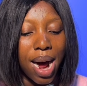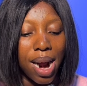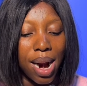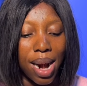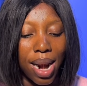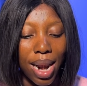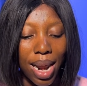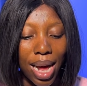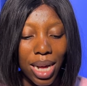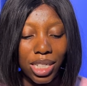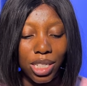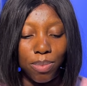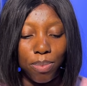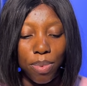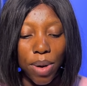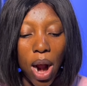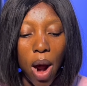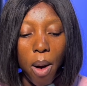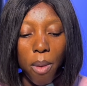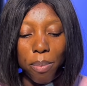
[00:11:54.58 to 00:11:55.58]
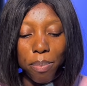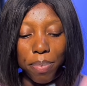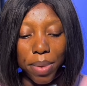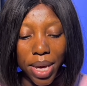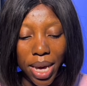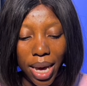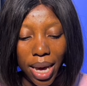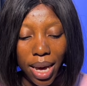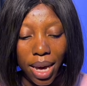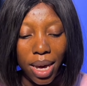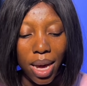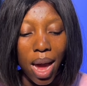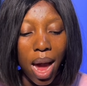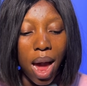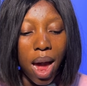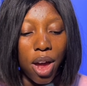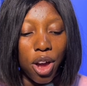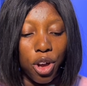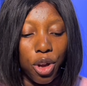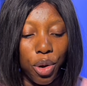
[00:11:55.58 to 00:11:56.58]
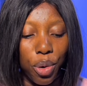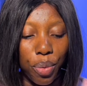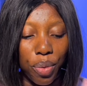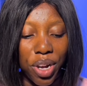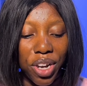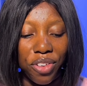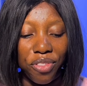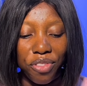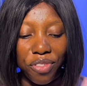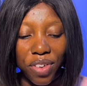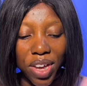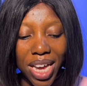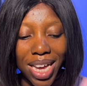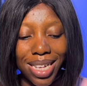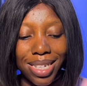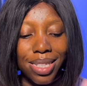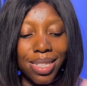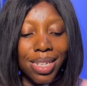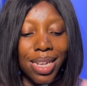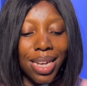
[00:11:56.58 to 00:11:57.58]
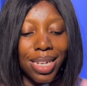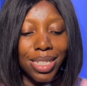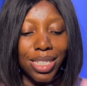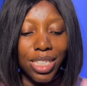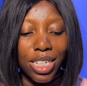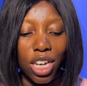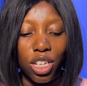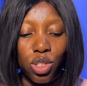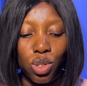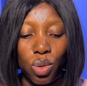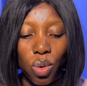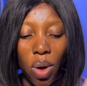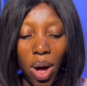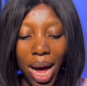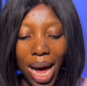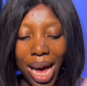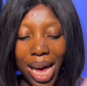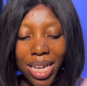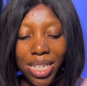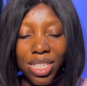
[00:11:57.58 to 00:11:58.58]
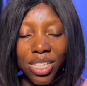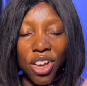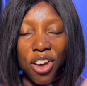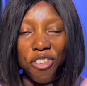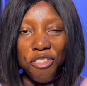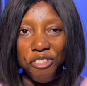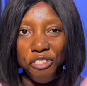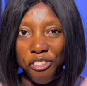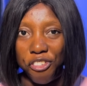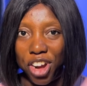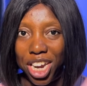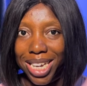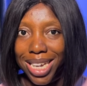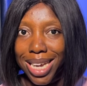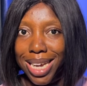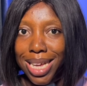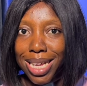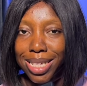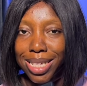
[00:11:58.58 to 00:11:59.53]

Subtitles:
large brown bear, green vest, gentle eyes, friendly